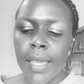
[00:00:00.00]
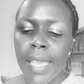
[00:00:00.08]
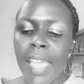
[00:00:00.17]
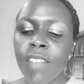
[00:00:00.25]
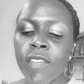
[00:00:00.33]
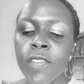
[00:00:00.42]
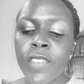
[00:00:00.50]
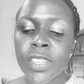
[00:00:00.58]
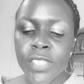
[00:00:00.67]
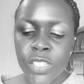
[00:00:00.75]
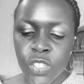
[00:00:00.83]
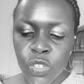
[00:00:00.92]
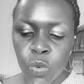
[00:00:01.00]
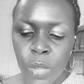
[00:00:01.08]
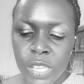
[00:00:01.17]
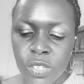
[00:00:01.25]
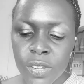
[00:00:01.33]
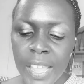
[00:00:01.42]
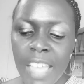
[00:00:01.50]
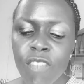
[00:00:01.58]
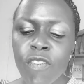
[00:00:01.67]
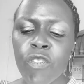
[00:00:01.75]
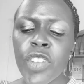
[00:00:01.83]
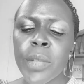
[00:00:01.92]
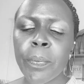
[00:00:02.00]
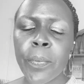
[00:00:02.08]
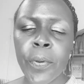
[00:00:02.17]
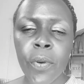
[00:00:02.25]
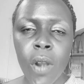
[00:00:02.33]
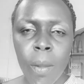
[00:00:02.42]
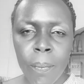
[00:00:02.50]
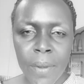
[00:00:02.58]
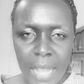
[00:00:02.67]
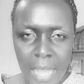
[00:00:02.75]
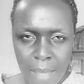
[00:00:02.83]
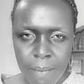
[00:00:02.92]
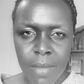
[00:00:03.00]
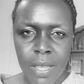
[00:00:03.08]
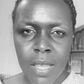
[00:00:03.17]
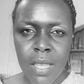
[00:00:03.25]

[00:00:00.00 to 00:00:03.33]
Every situation, every problem,